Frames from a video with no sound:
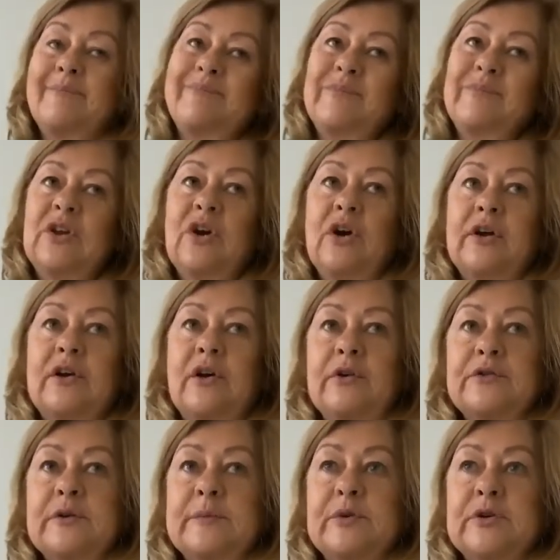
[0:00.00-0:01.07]
you know,
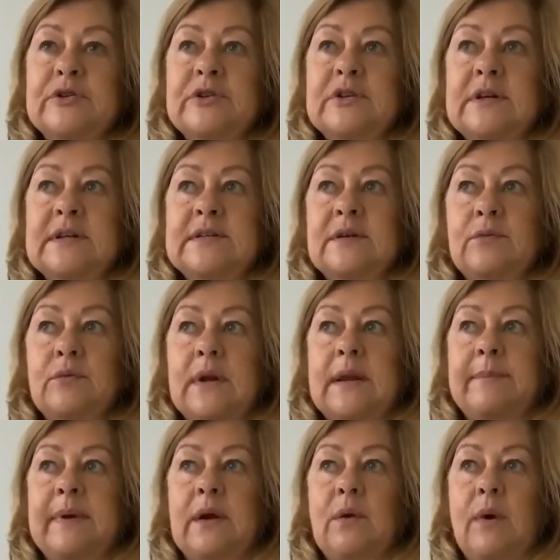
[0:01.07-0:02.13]
contribution is a really
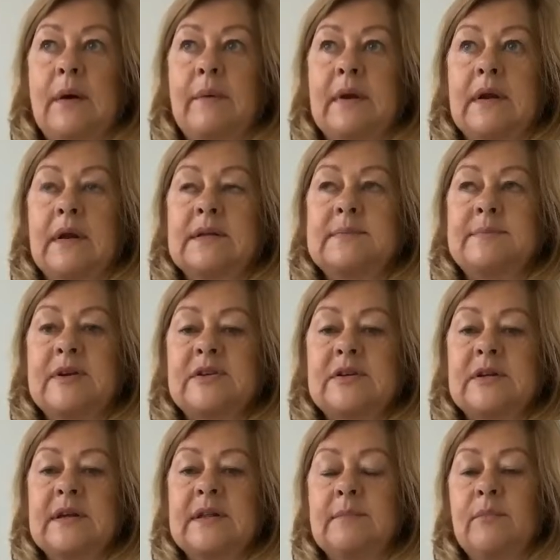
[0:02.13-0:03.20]
big one,
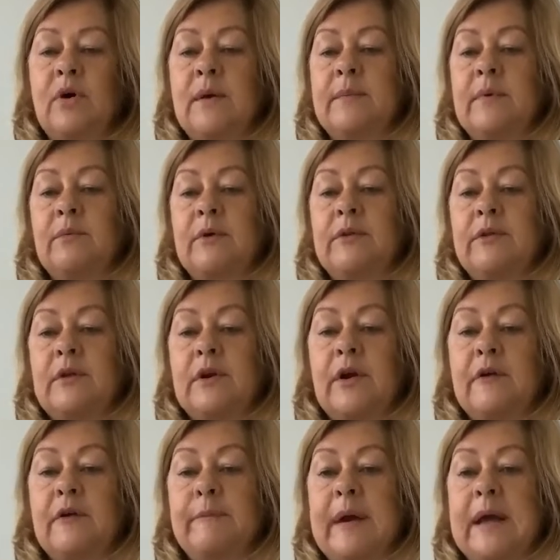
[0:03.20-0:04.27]
especially at the moment with a
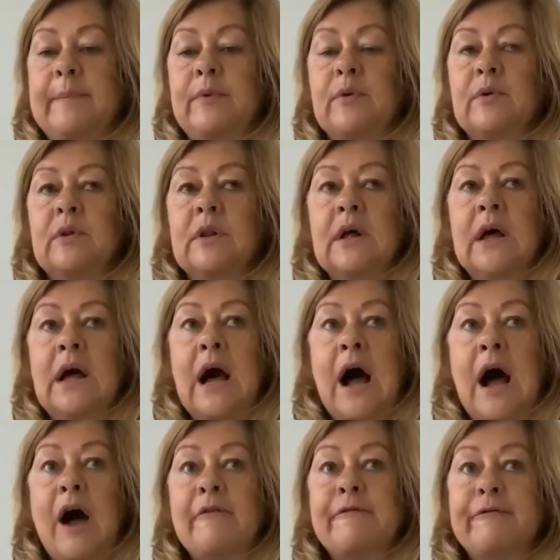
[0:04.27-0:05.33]
lot of people
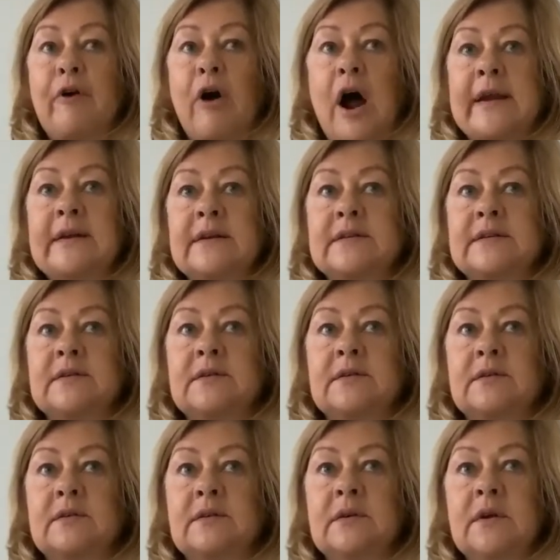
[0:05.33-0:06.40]
are frightened
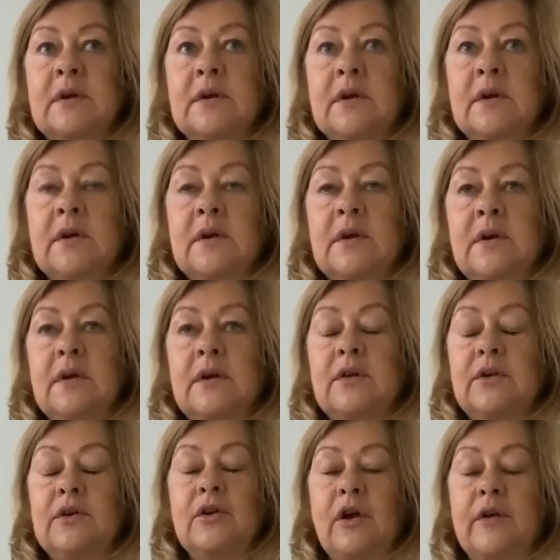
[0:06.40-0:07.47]
to,
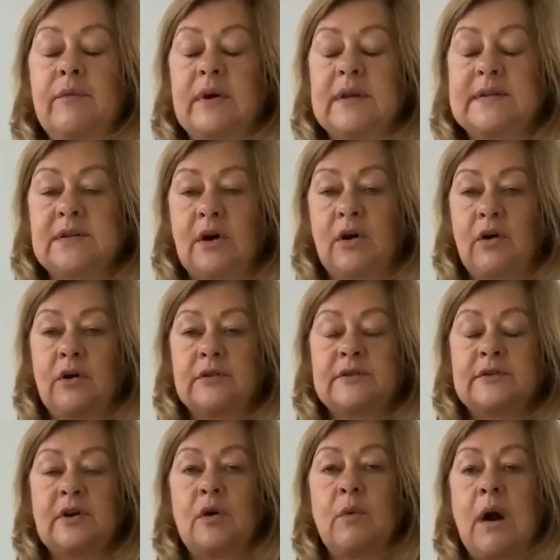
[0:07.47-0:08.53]
you know, we're so
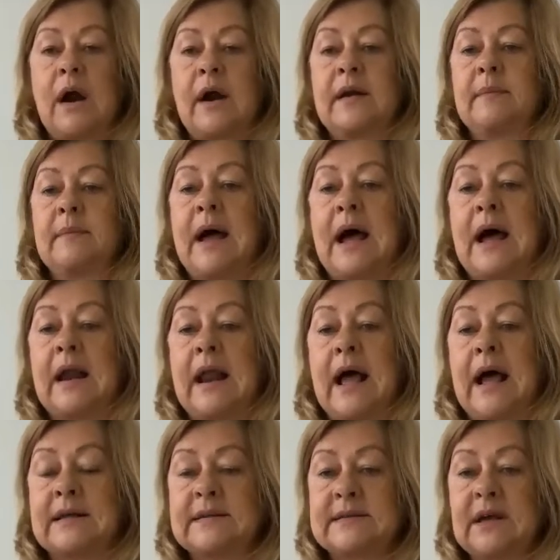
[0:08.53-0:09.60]
worried about
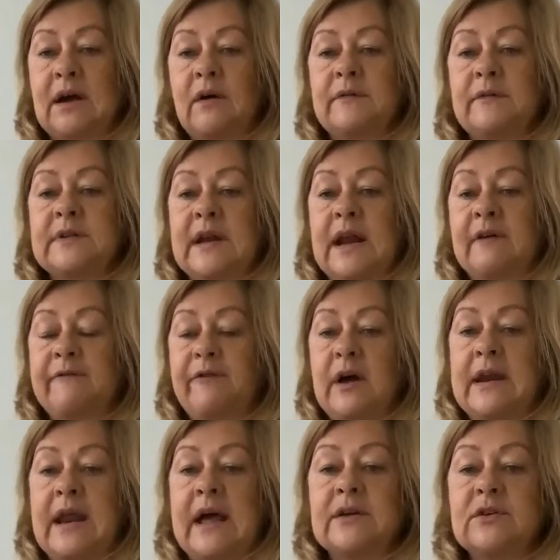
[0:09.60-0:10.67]
ourselves and our
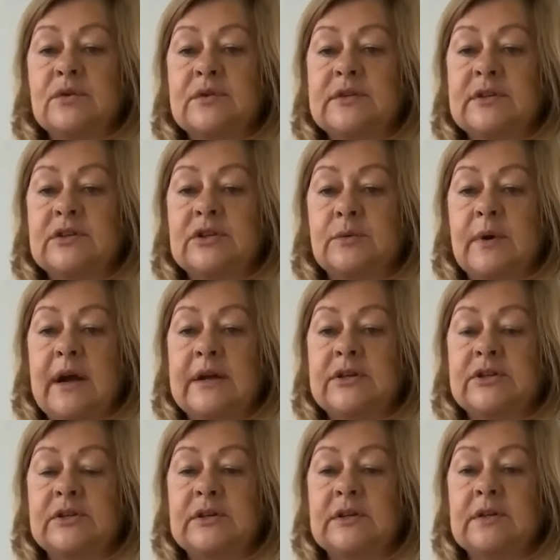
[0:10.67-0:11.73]
financial
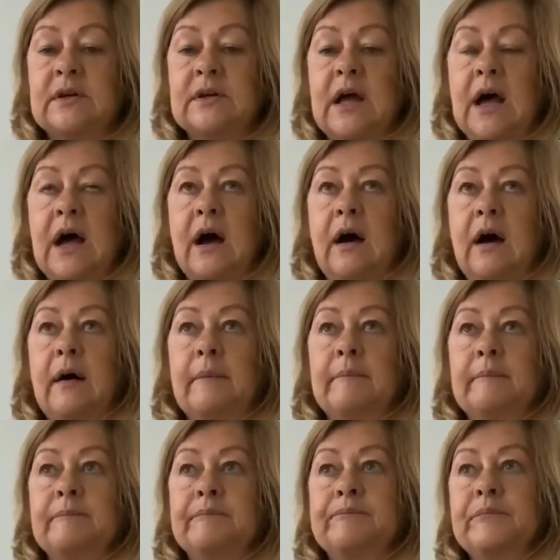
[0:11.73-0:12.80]
situation,
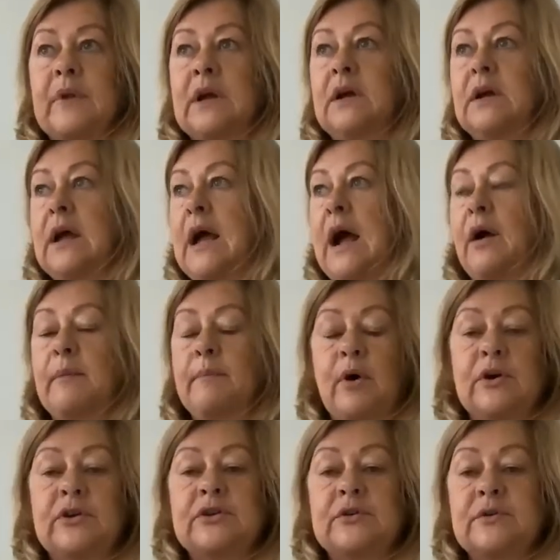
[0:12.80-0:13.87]
our
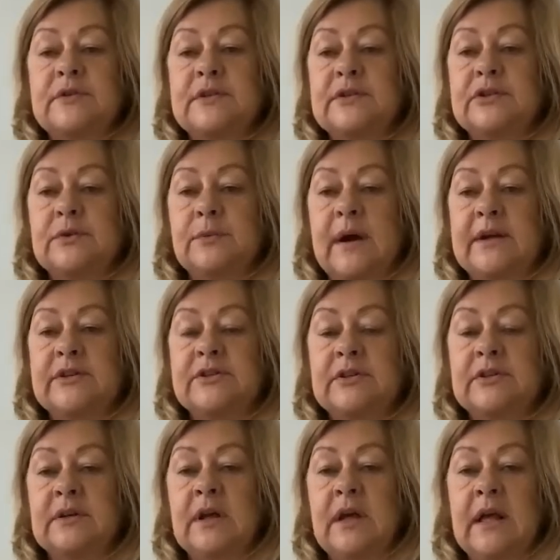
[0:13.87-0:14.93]
emotional
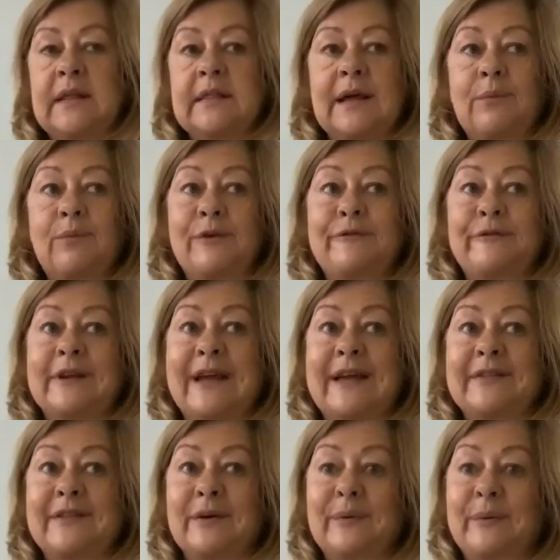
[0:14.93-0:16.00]
situation, that we
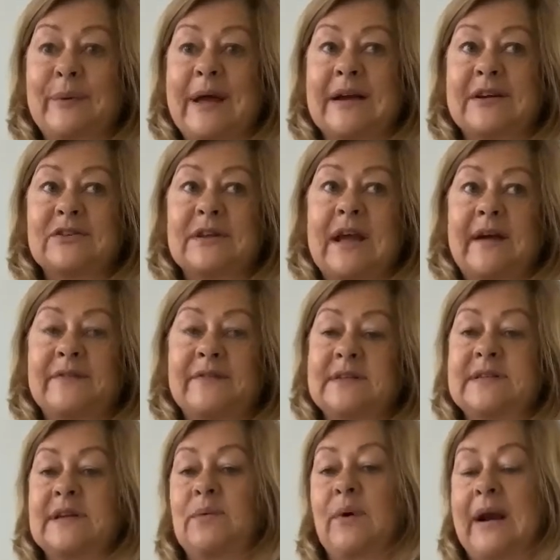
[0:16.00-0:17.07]
forget that we actually have to
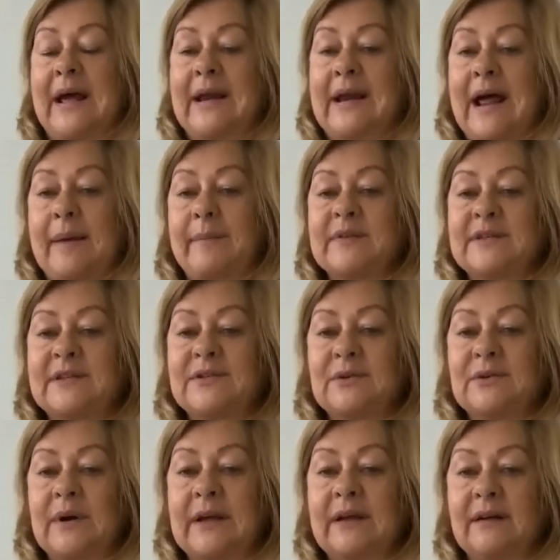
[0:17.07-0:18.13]
see what our neighbours are
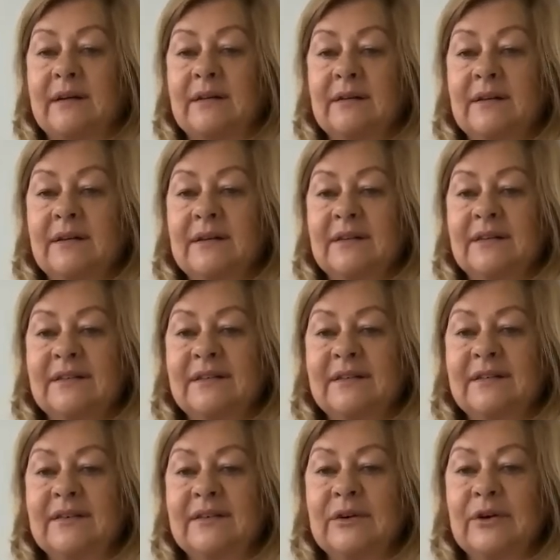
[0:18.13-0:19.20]
doing,
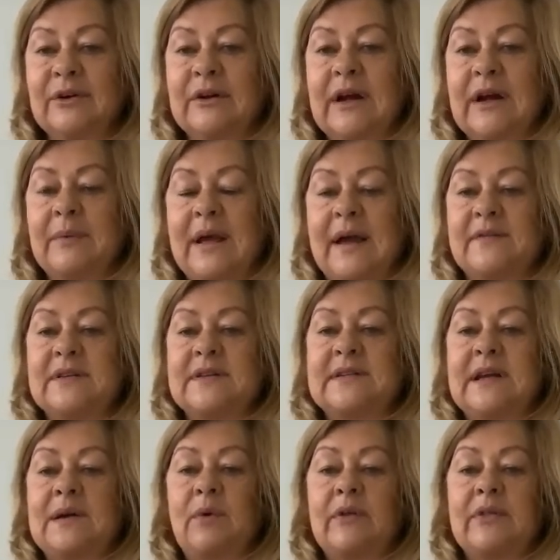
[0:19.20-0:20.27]
you know, and we have to
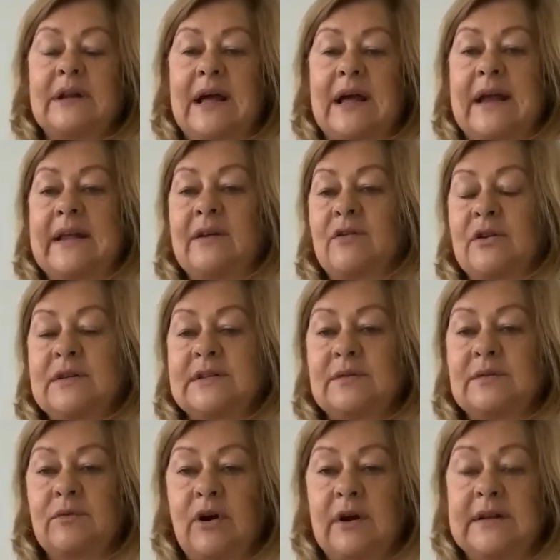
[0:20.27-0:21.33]
see what the lady across
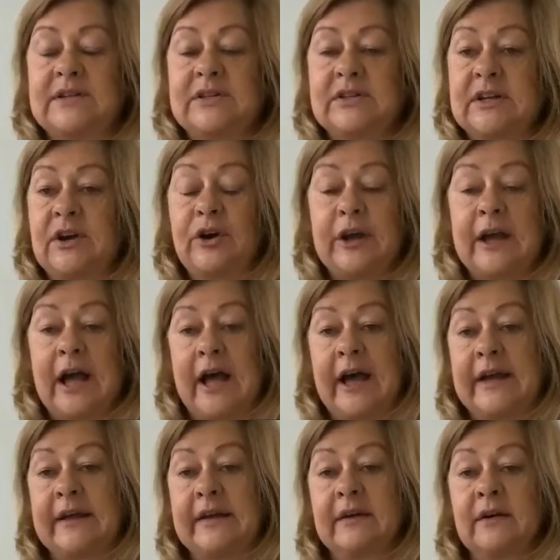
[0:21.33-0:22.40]
the road, is she
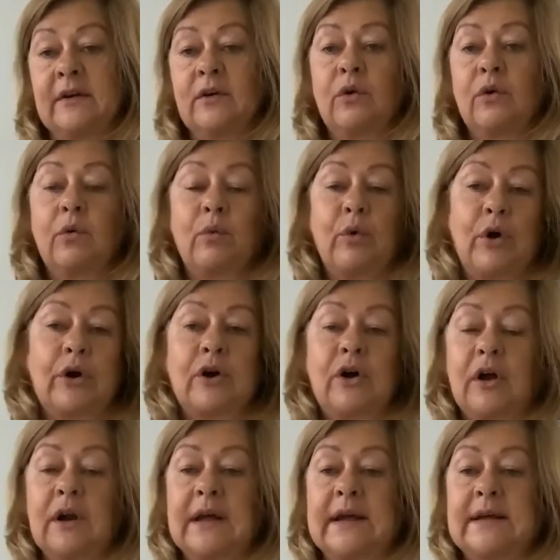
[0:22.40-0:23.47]
okay? Or work
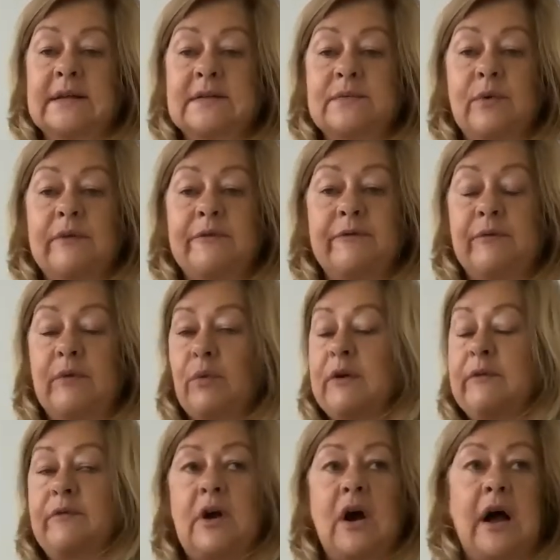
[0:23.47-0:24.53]
colleagues.
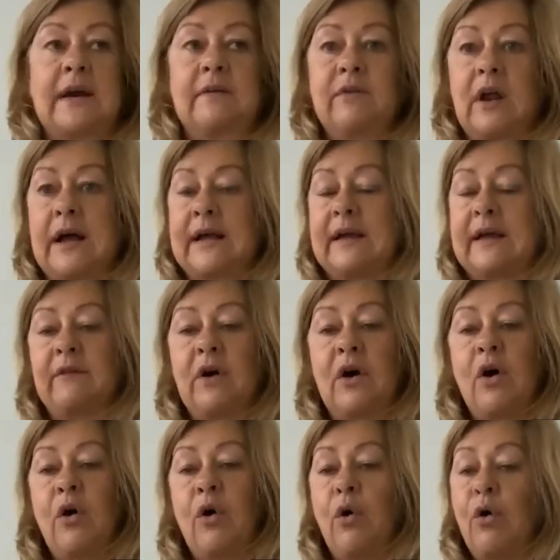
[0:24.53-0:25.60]
We've kind of like,
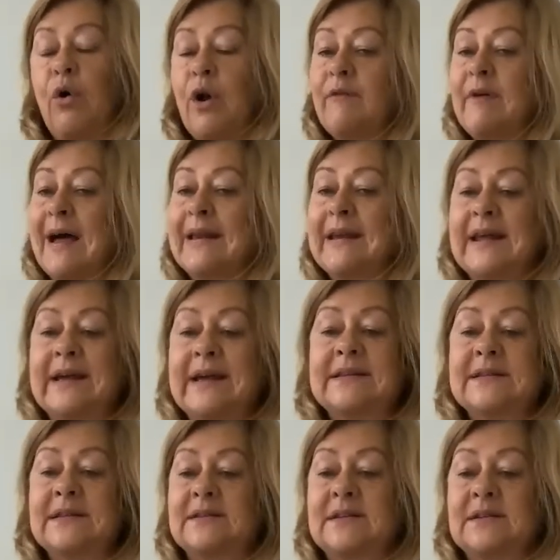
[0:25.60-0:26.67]
all of our
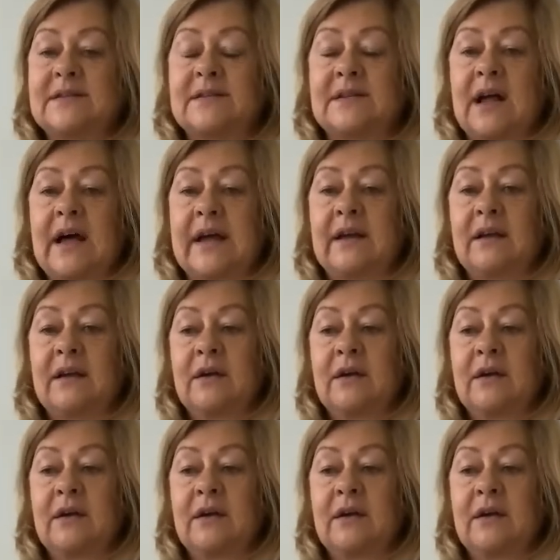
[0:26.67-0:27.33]
needs are just like